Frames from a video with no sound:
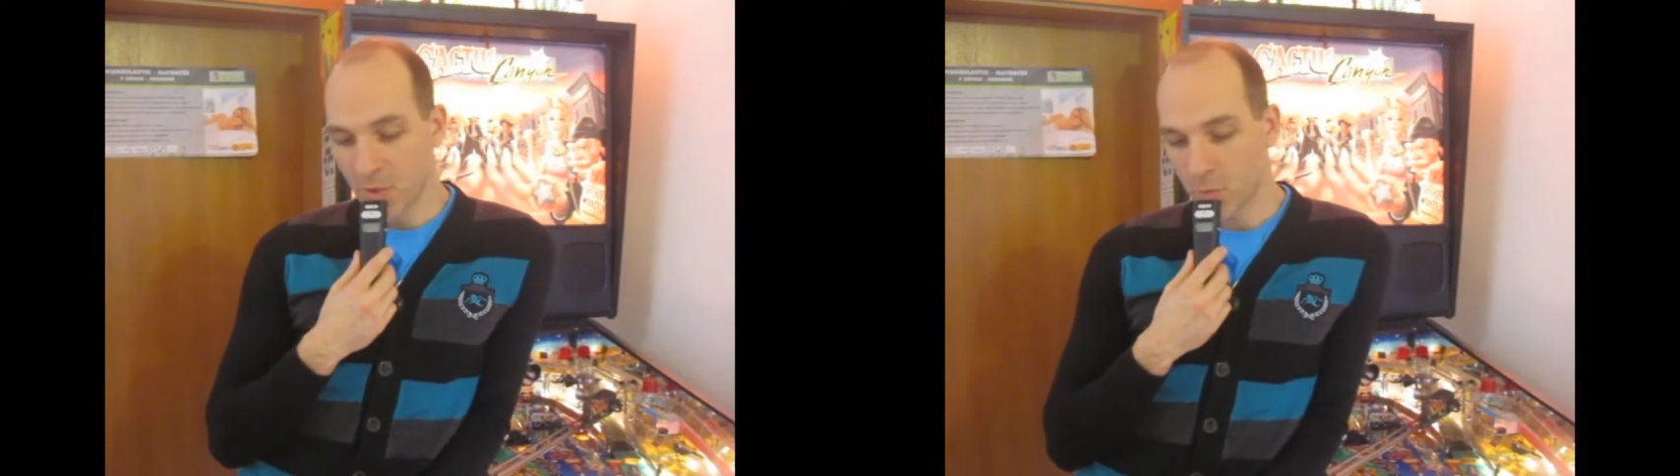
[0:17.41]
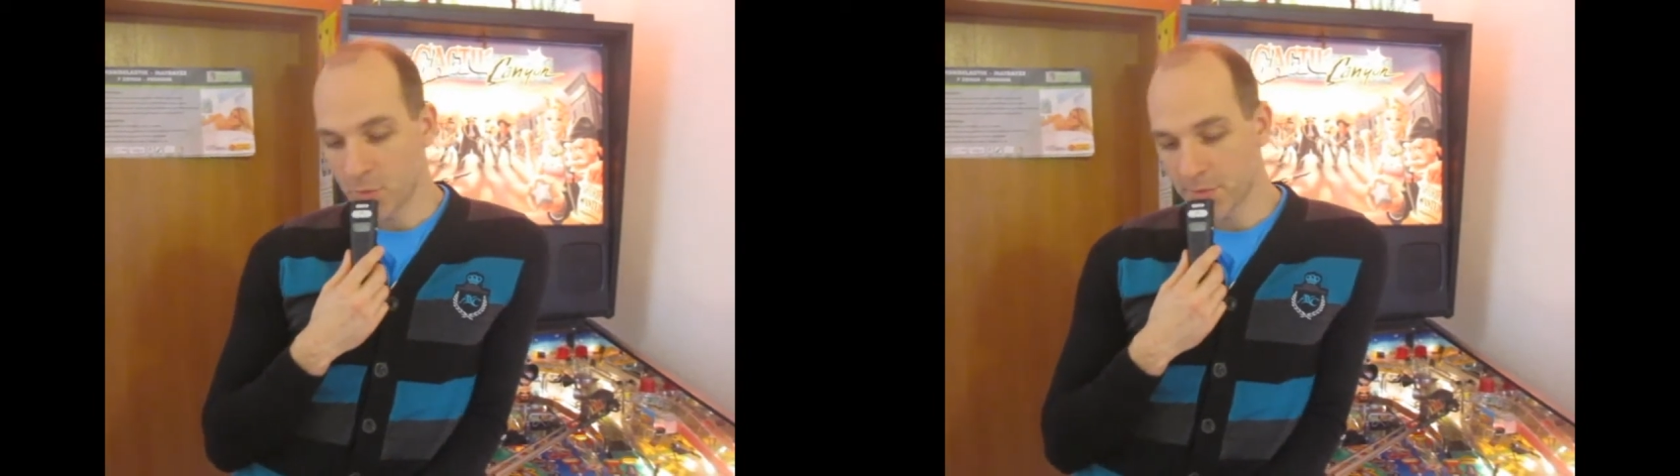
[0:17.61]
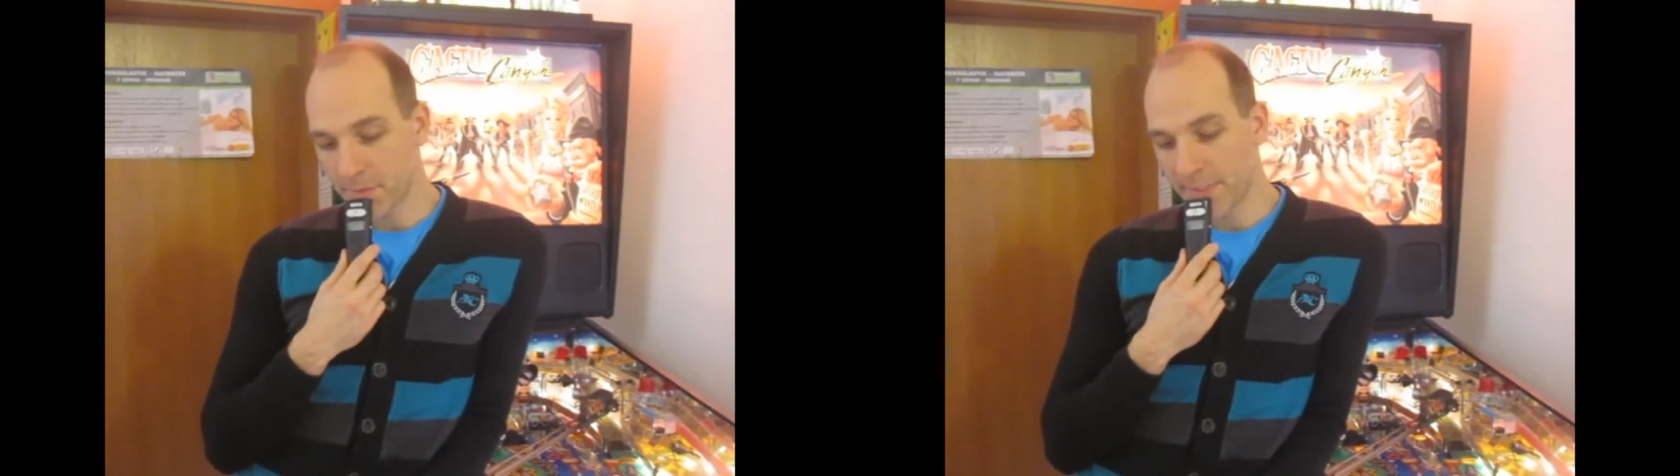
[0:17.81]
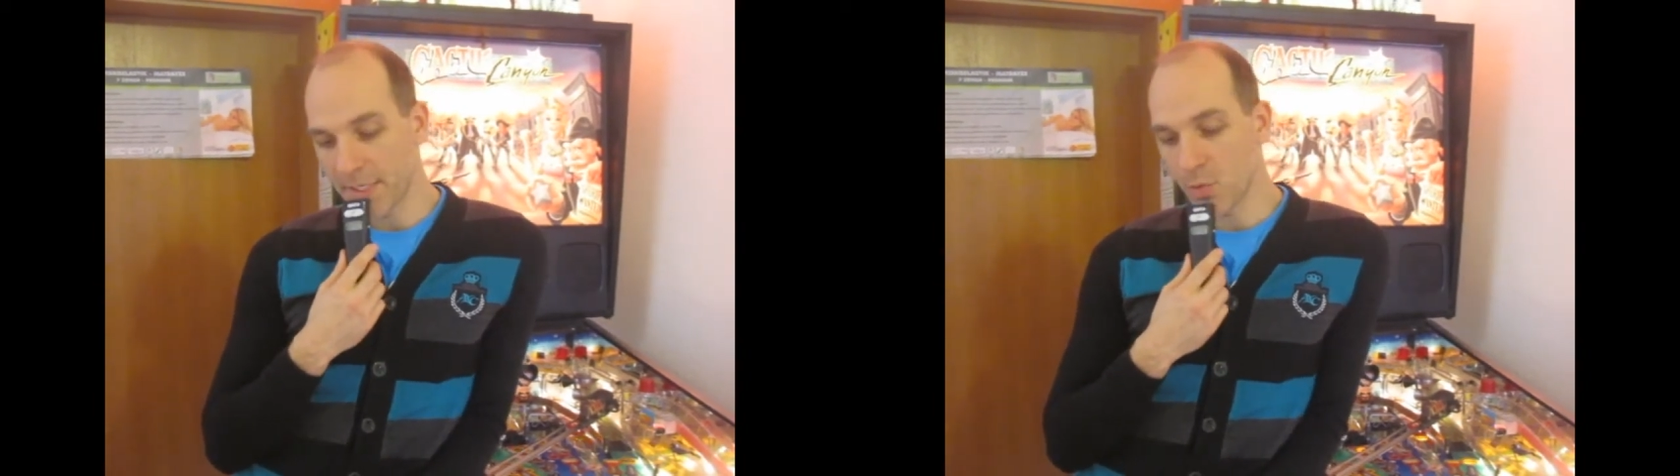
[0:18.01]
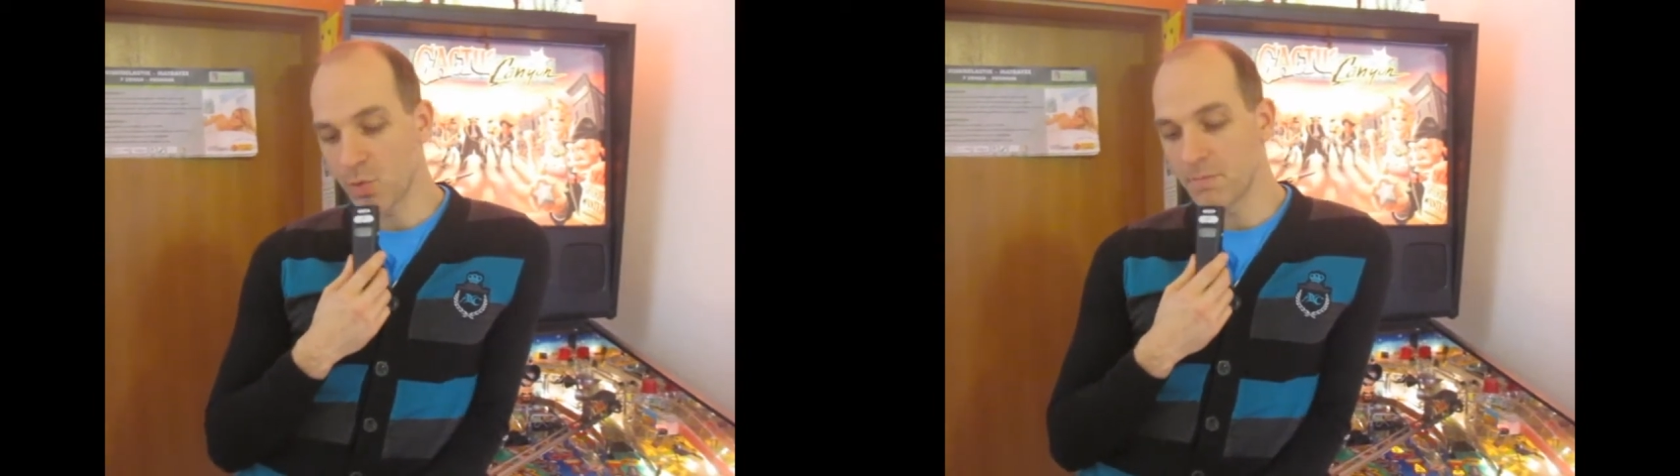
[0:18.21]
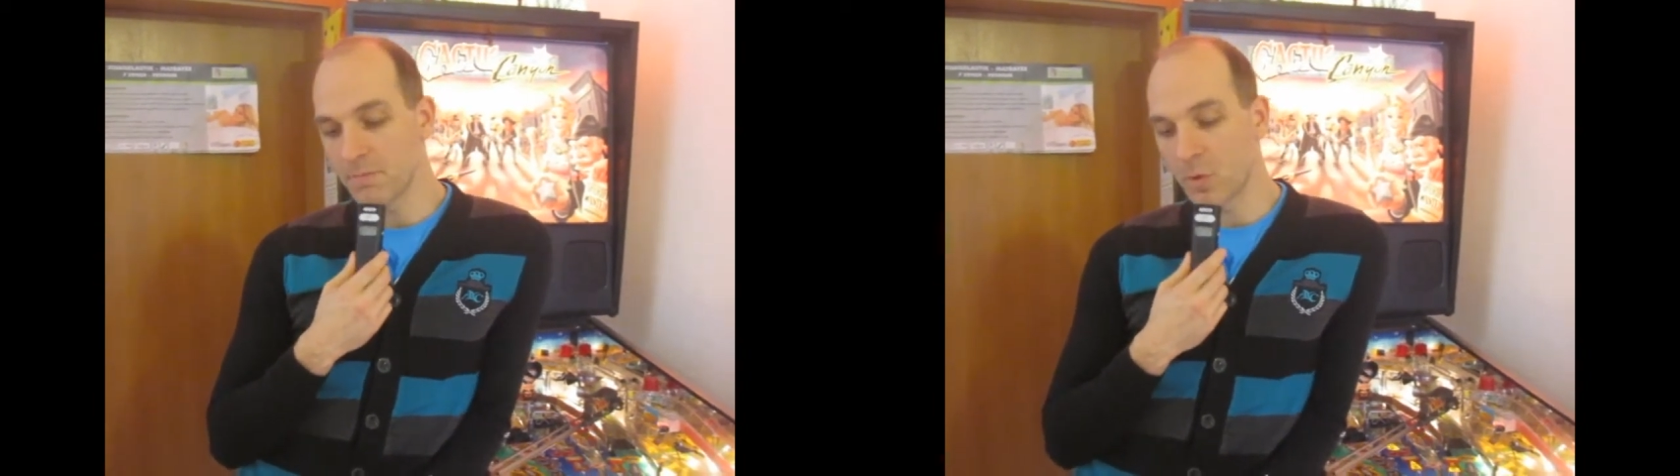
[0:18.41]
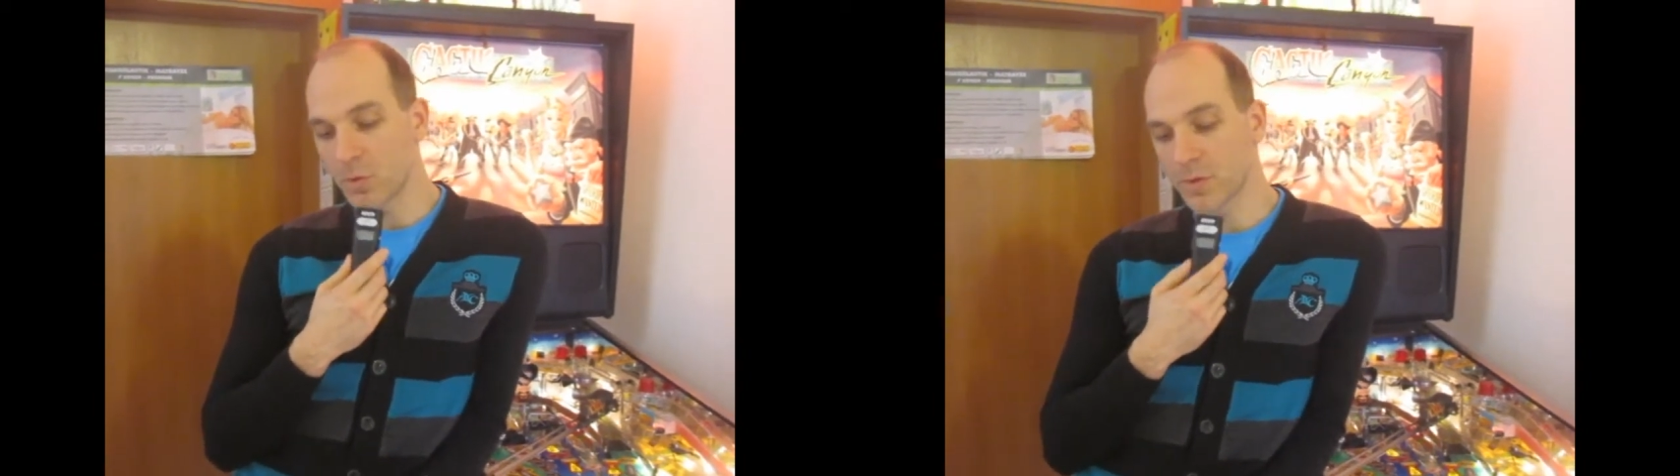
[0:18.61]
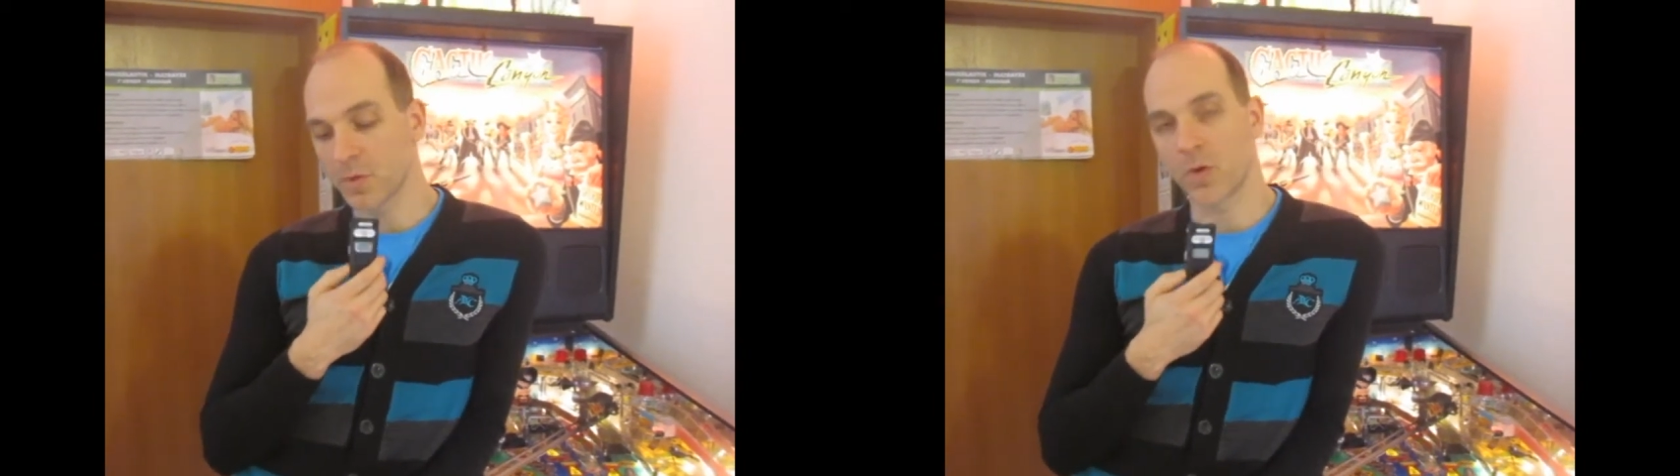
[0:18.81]
USB
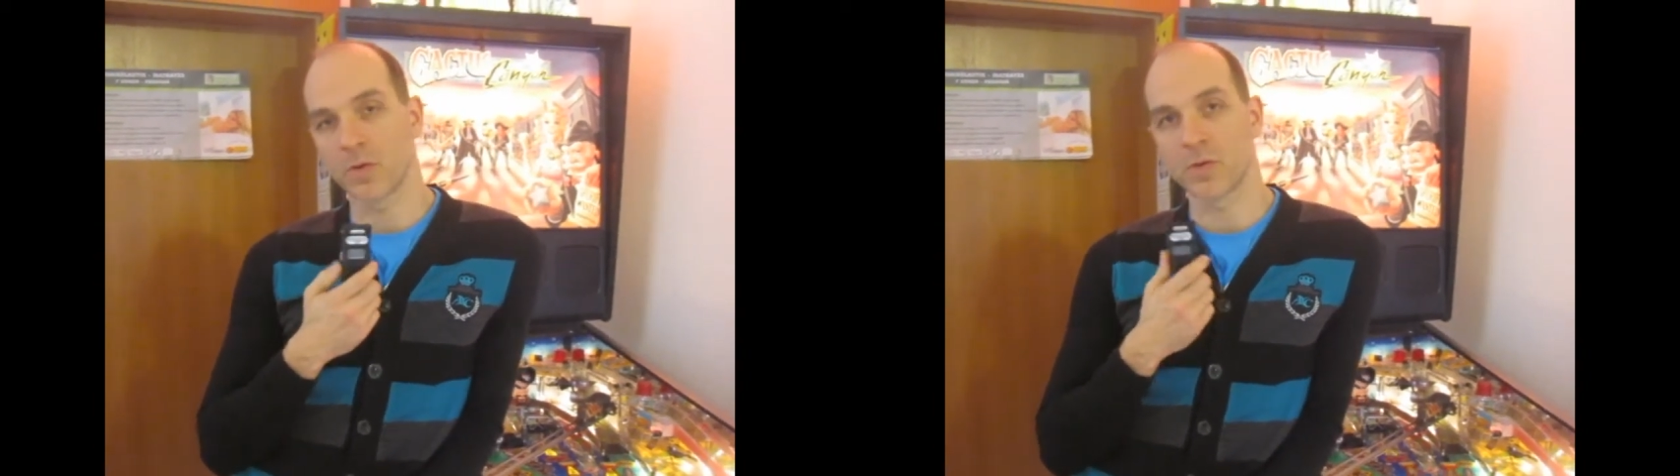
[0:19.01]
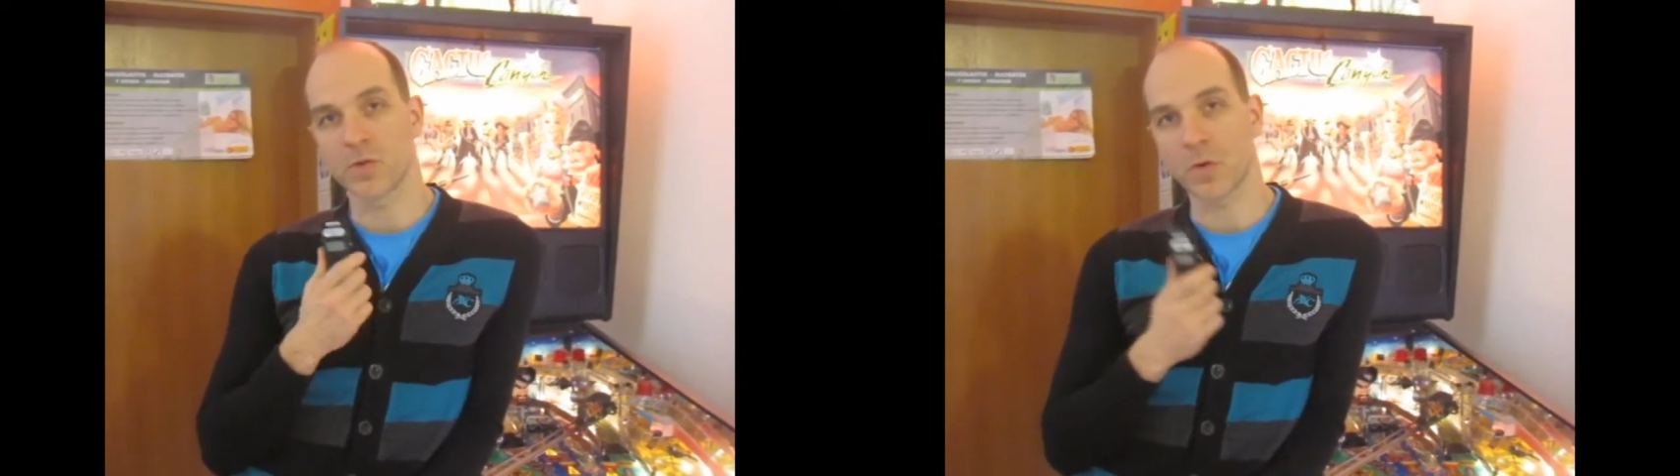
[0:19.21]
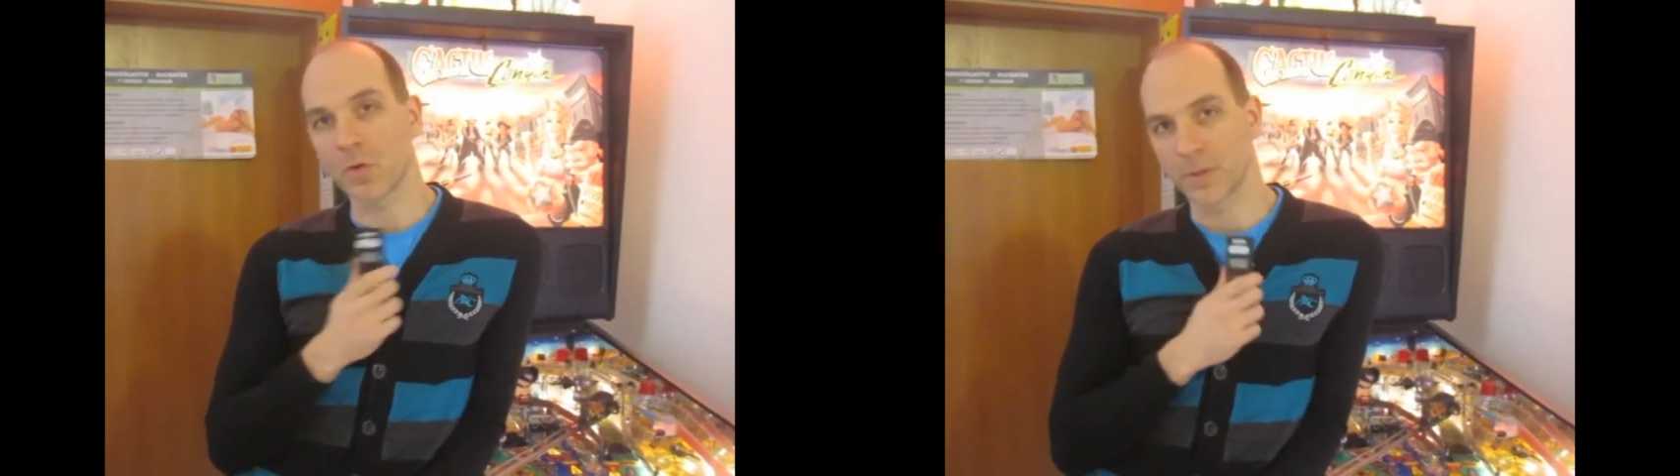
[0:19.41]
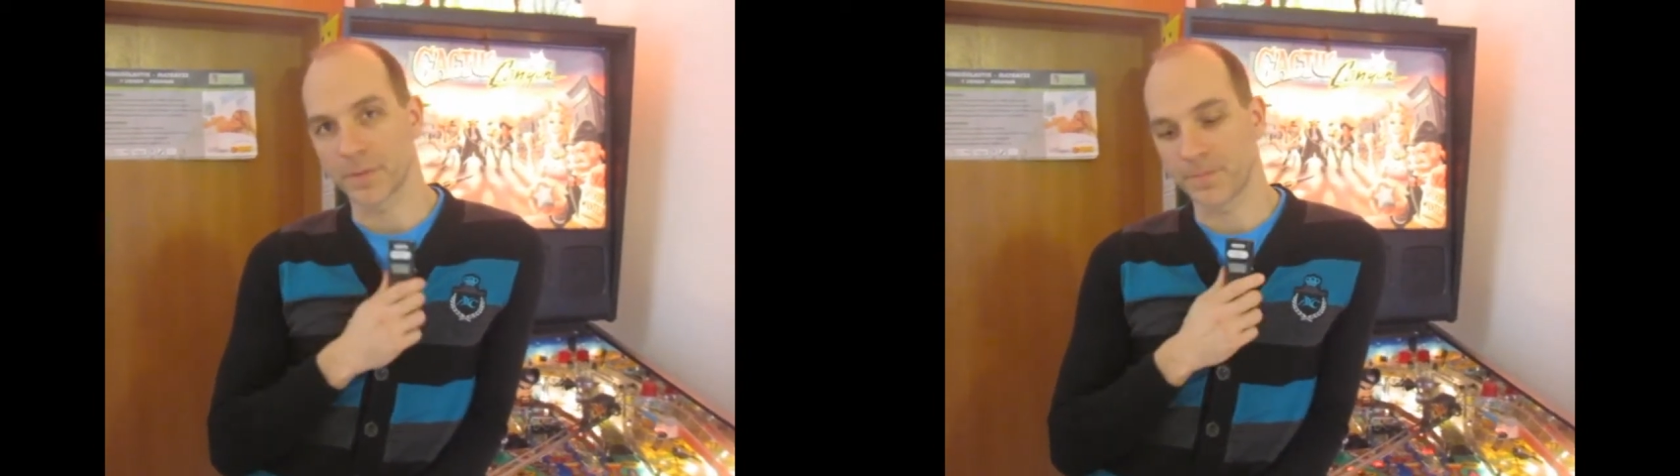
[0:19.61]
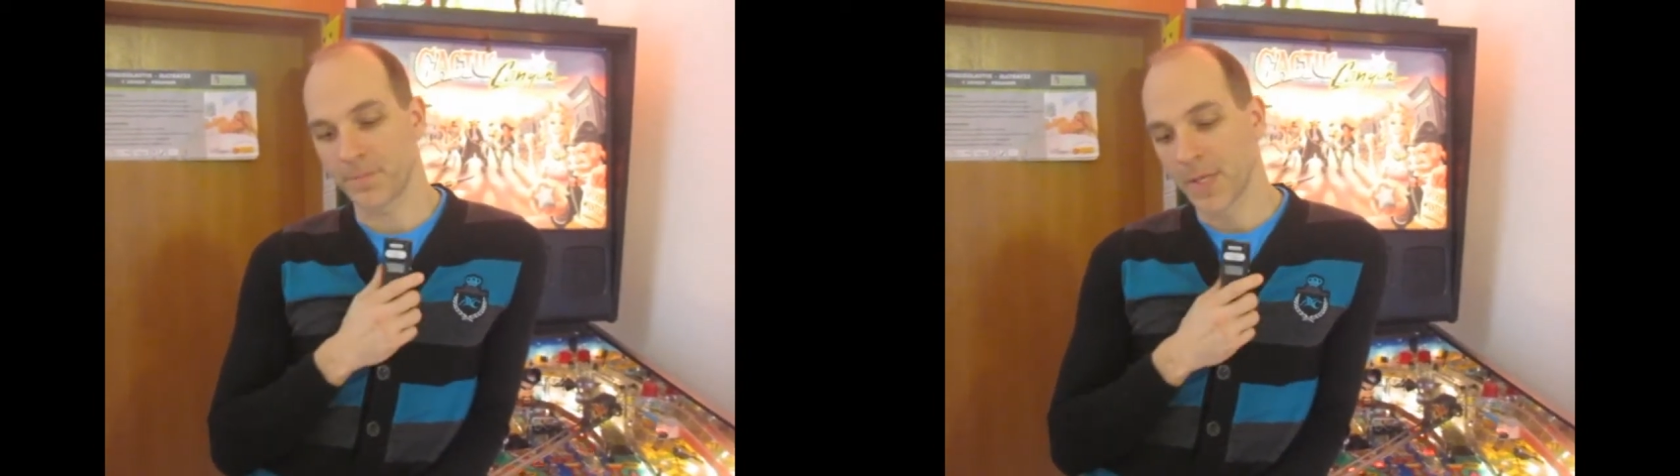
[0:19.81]
remote control.